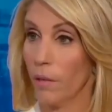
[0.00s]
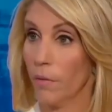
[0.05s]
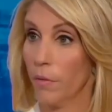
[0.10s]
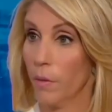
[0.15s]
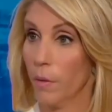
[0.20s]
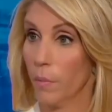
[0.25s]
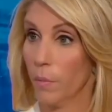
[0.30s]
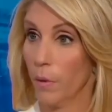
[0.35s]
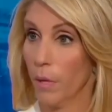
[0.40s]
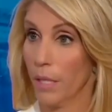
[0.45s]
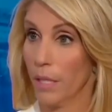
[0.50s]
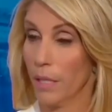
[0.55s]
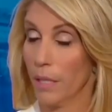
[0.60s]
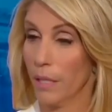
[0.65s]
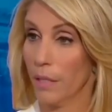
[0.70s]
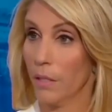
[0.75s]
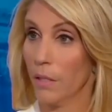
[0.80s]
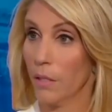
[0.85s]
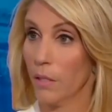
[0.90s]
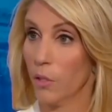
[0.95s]
one of the
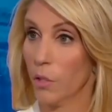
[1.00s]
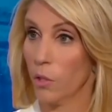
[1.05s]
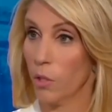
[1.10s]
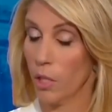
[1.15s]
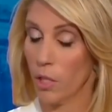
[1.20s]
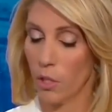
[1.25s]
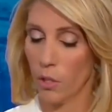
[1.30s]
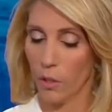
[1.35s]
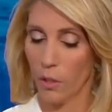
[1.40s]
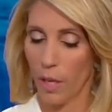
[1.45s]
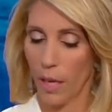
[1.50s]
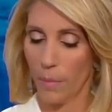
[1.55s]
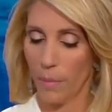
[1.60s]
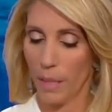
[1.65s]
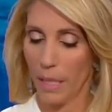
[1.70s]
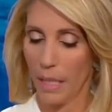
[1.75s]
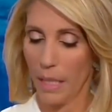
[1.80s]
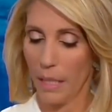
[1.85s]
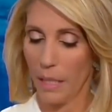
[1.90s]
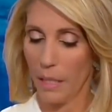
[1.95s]
president's judicial
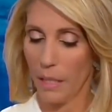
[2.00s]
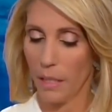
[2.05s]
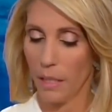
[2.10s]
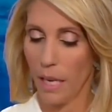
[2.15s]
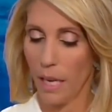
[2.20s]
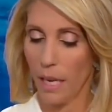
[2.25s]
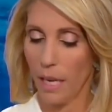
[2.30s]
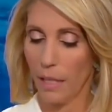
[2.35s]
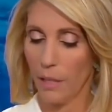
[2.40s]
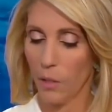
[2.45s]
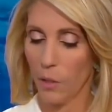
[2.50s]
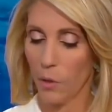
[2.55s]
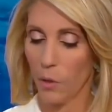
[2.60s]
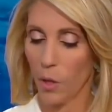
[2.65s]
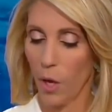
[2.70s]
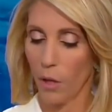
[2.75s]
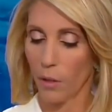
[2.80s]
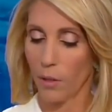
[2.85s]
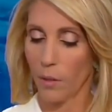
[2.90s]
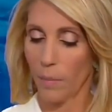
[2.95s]
nominees, and you
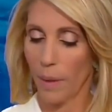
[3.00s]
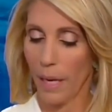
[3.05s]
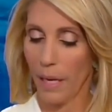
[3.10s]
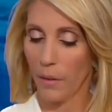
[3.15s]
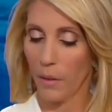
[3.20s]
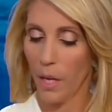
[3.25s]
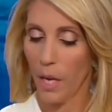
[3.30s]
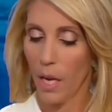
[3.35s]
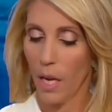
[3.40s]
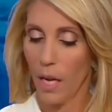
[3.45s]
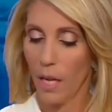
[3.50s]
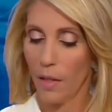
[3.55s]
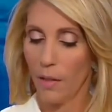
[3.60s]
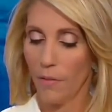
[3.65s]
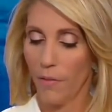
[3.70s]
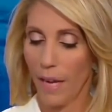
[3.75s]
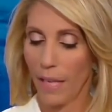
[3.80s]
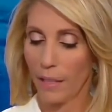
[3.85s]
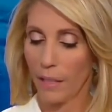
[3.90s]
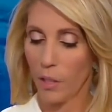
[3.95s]
talked about
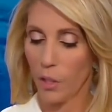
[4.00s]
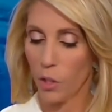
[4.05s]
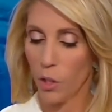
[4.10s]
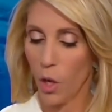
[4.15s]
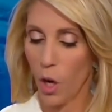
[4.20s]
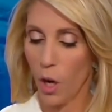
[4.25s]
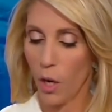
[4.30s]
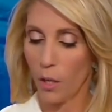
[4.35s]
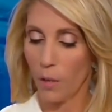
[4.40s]
the fact that